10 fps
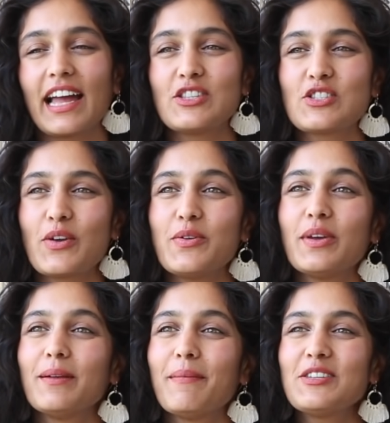And so you
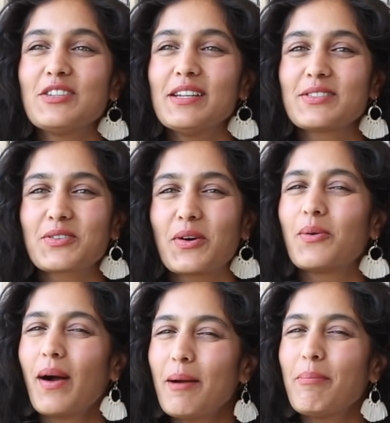can imagine it's got
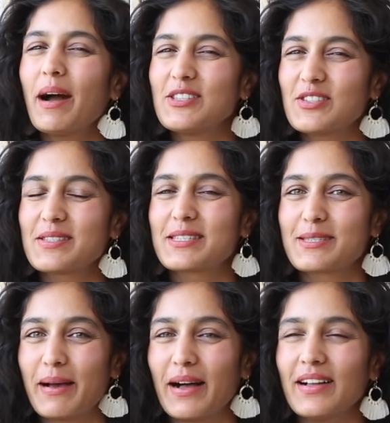quite a pungent
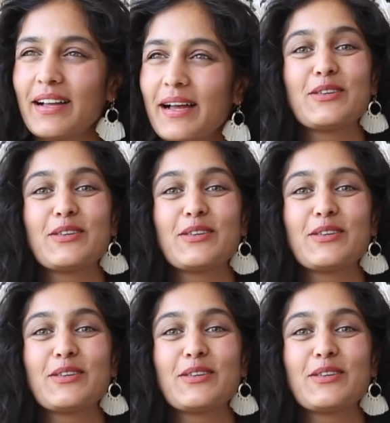smell.